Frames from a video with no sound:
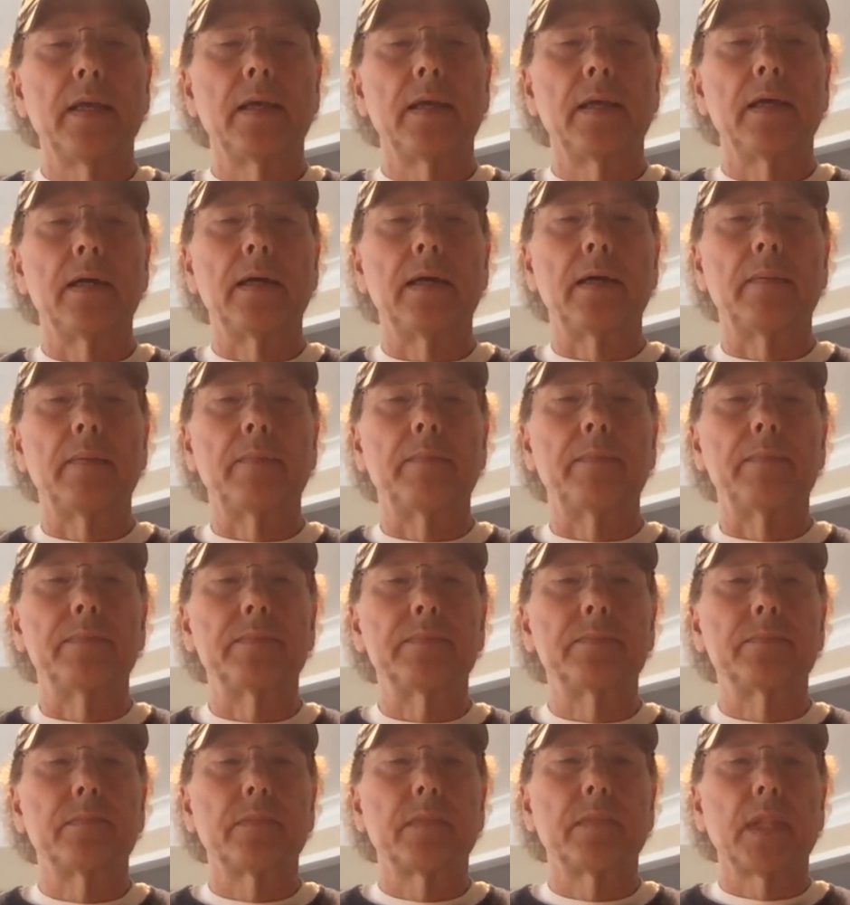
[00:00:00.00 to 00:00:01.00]

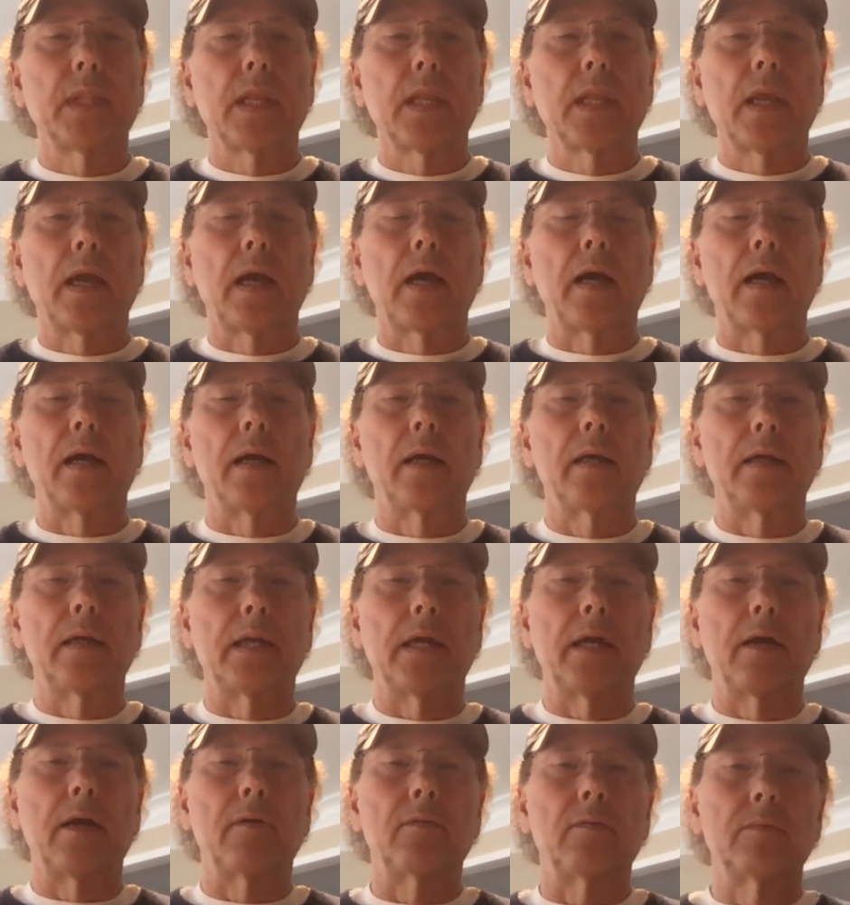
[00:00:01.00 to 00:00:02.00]

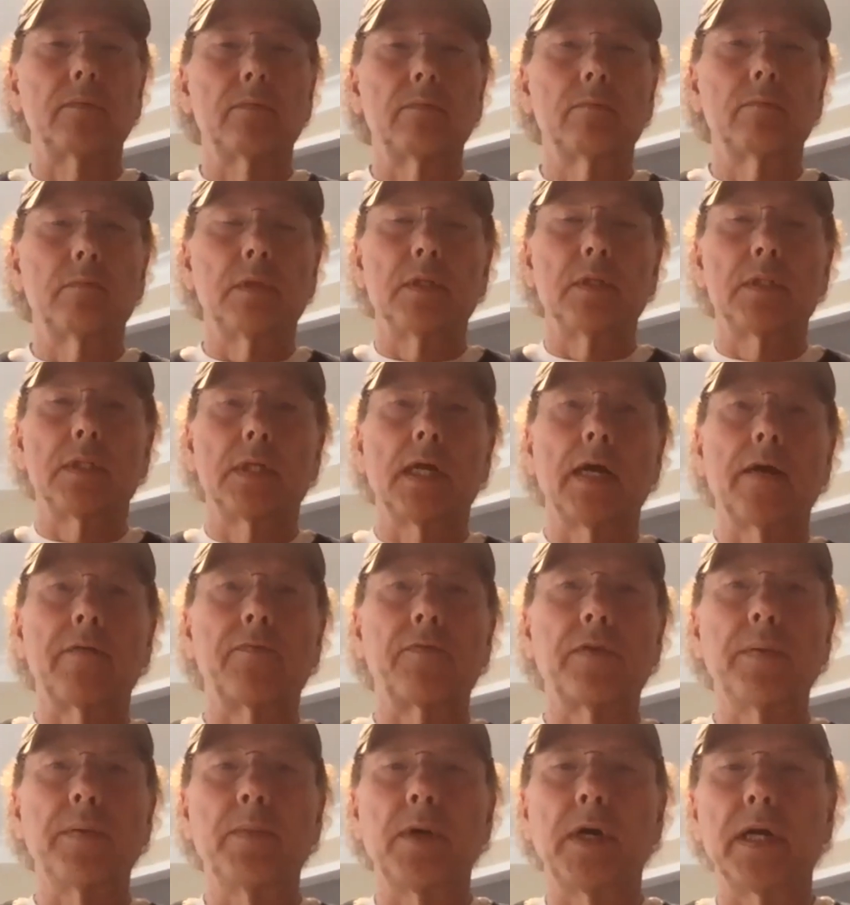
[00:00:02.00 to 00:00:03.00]
Now, it's not
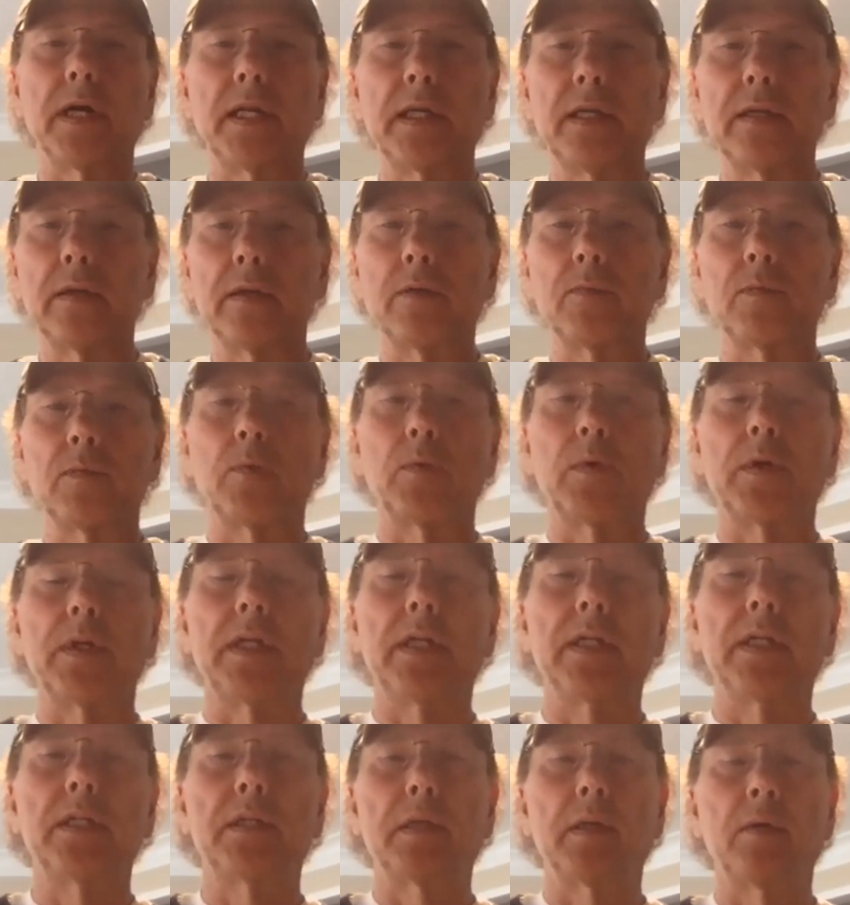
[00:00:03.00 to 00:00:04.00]
free money. It
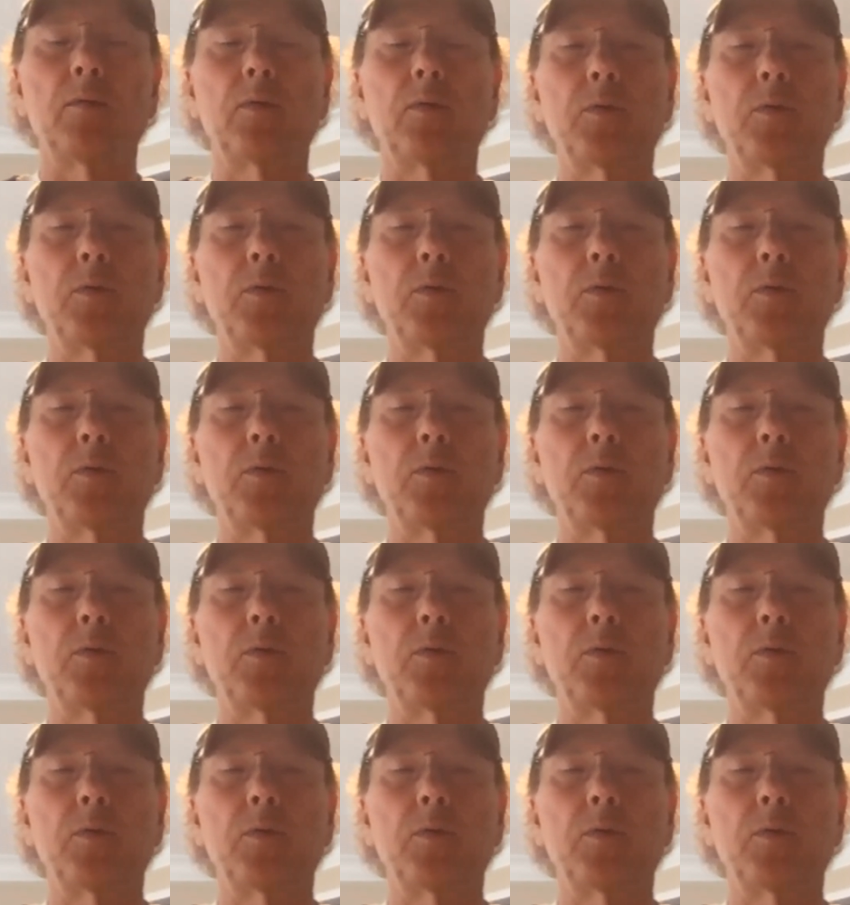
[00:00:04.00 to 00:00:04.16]
would